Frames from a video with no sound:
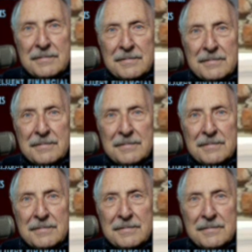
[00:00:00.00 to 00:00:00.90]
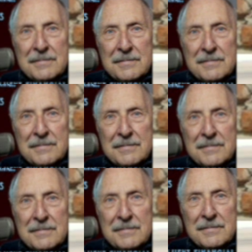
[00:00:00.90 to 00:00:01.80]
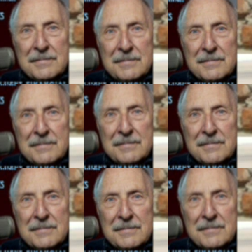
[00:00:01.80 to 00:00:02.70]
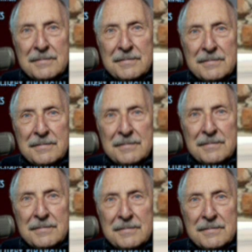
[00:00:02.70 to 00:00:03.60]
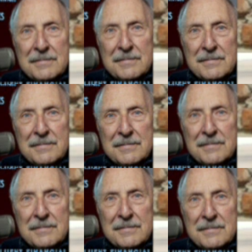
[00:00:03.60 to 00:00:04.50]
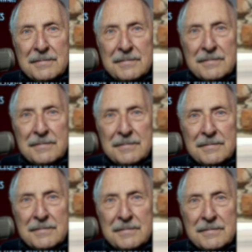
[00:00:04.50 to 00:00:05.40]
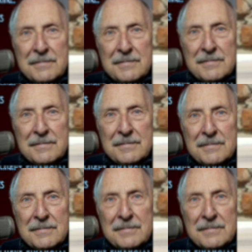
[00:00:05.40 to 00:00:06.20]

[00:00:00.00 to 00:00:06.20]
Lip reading: This person isn't speaking.